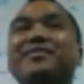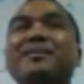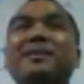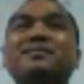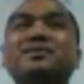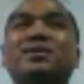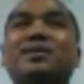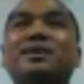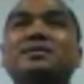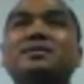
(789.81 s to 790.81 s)
Raise your hand if you have
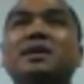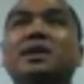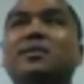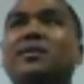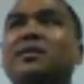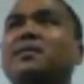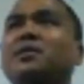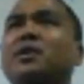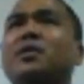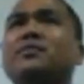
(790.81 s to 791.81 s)
mom's coworkers
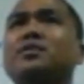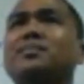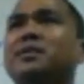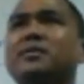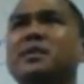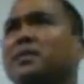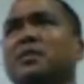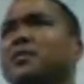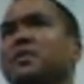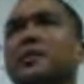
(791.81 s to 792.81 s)
where they know of you,
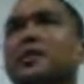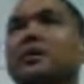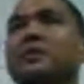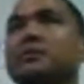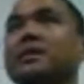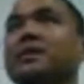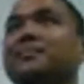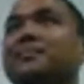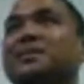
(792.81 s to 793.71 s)
but you really don't know of them at all.